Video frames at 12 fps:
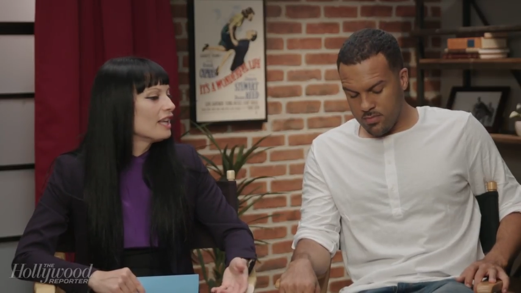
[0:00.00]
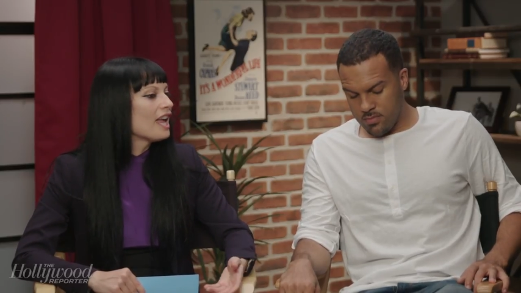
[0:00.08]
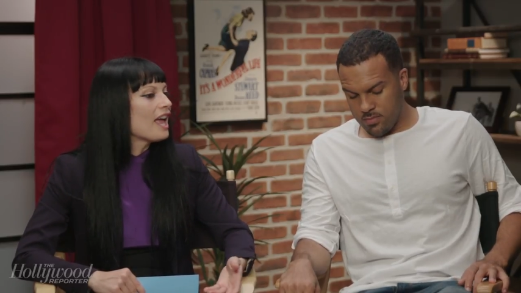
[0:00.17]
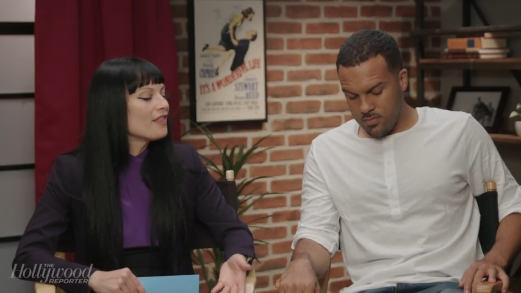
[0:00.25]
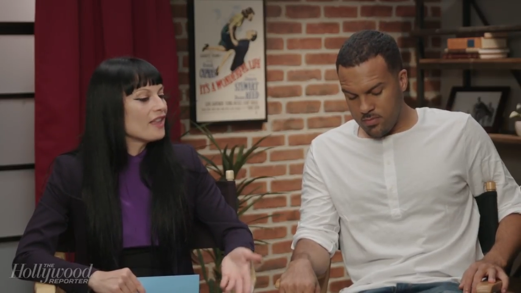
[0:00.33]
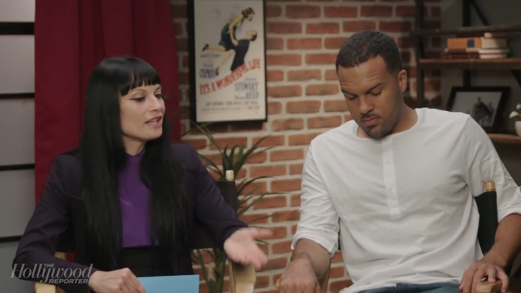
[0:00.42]

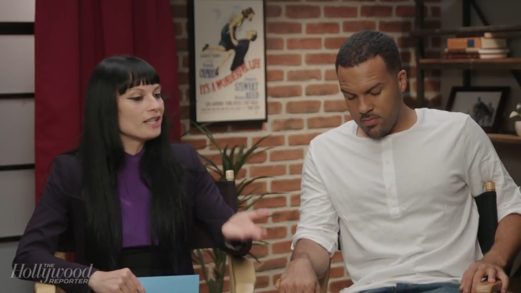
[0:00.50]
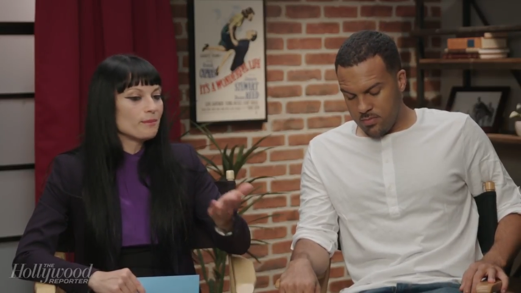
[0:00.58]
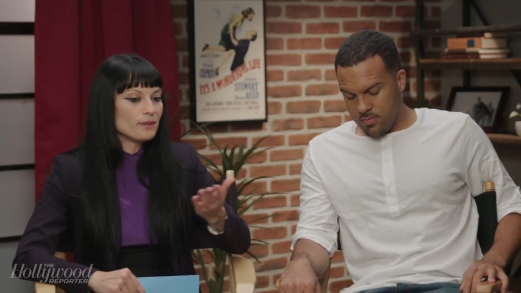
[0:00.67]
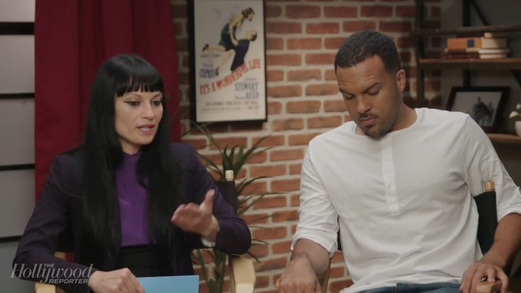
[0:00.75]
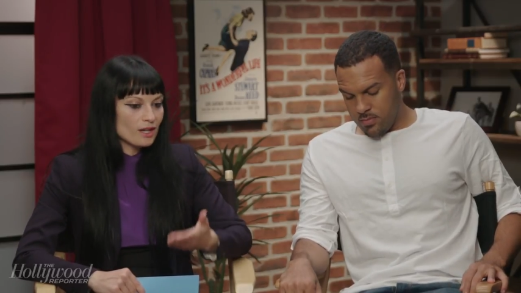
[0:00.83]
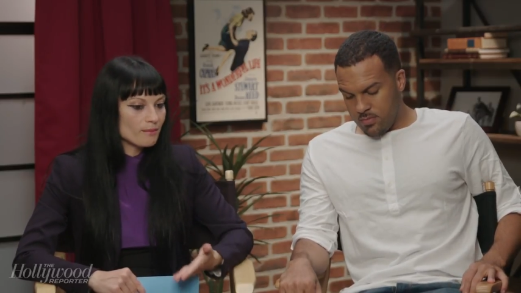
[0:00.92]
Speaker 1: and then he
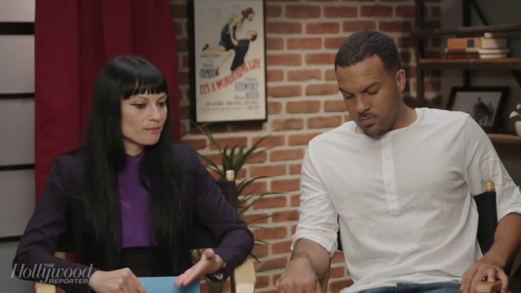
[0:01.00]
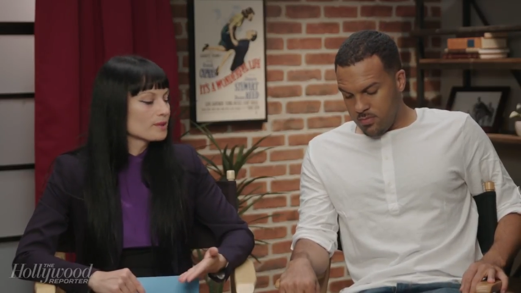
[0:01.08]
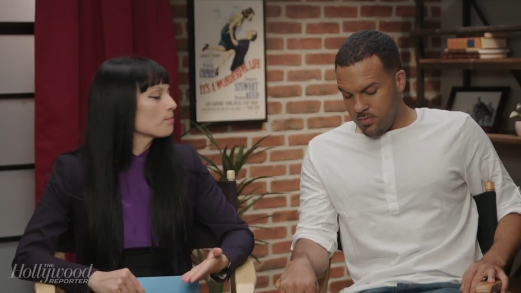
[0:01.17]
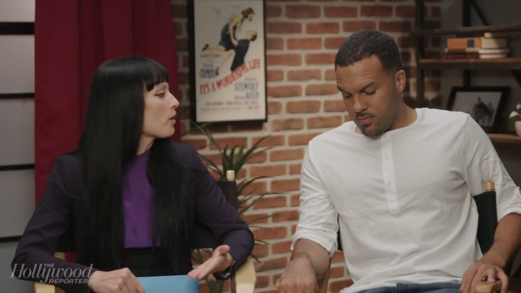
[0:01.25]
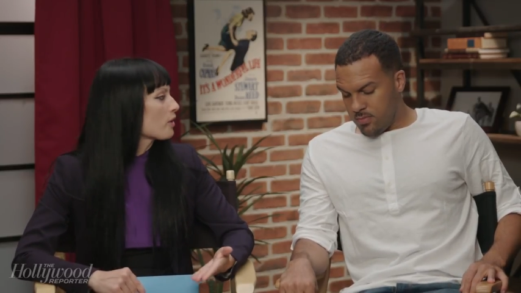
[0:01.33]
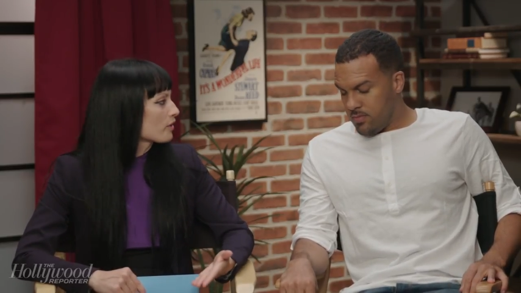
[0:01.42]
becomes
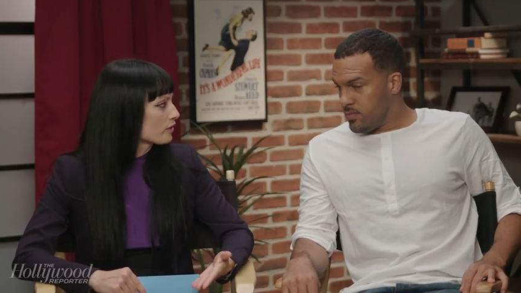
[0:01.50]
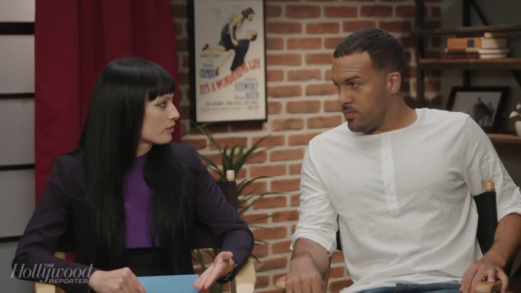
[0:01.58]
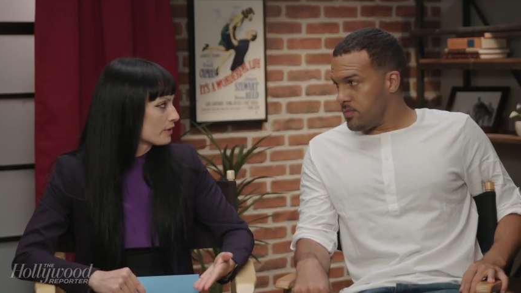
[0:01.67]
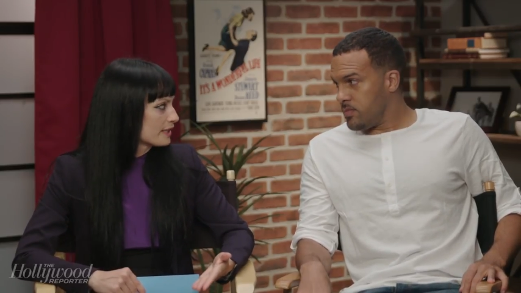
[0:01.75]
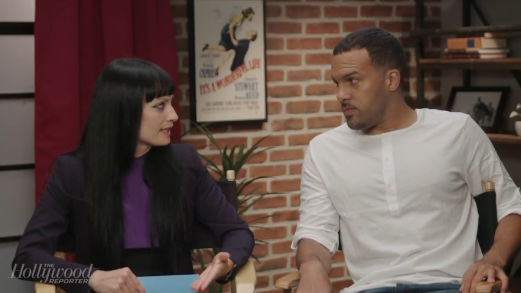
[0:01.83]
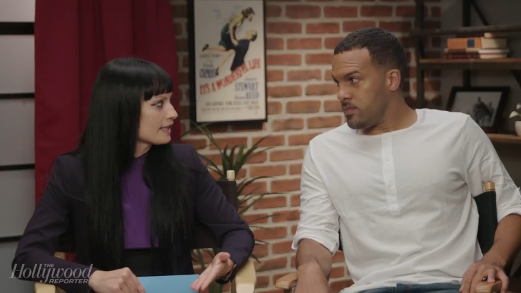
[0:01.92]
part of the
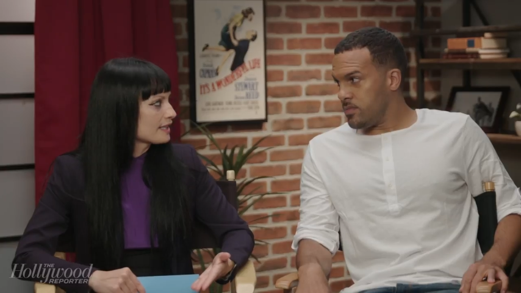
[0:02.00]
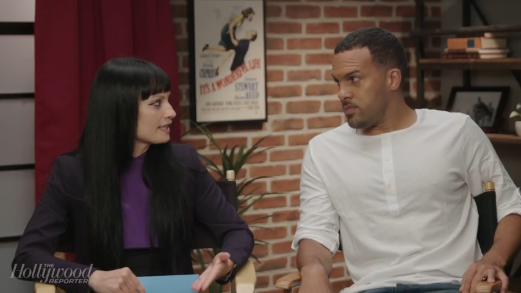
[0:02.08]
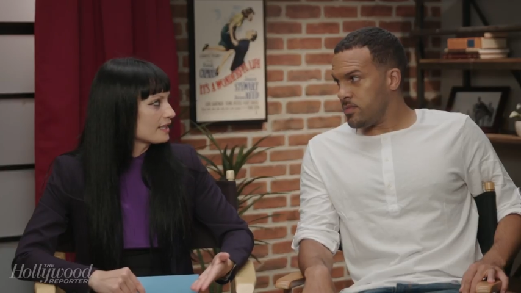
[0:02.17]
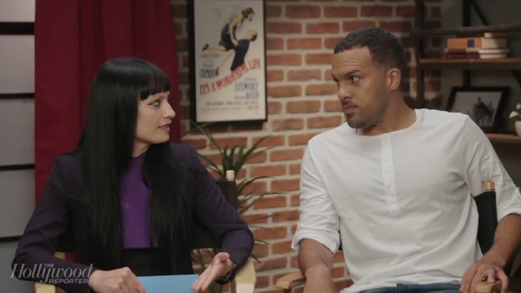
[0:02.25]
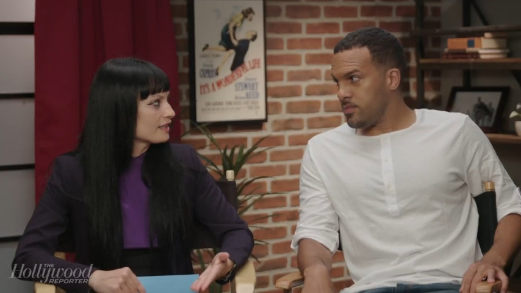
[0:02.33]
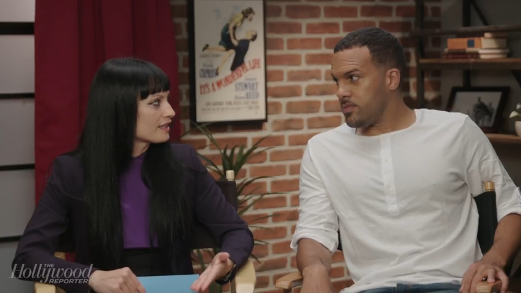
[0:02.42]

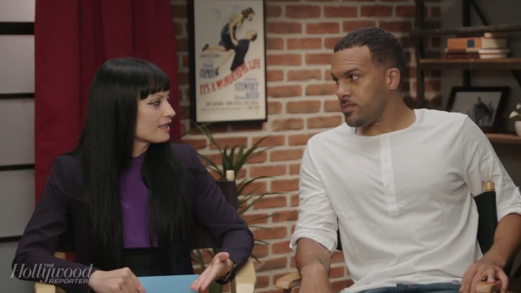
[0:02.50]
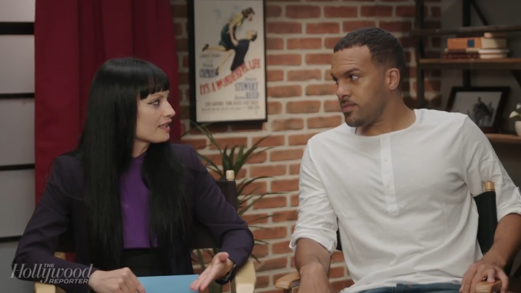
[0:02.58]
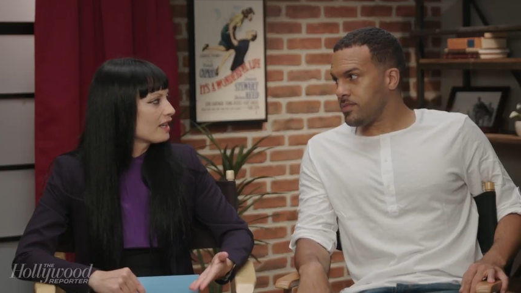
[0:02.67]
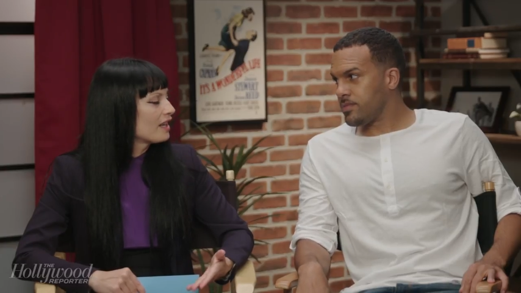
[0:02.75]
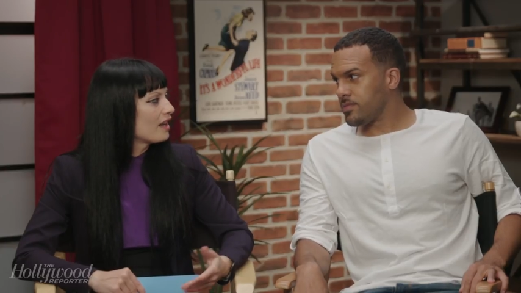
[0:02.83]
resistance.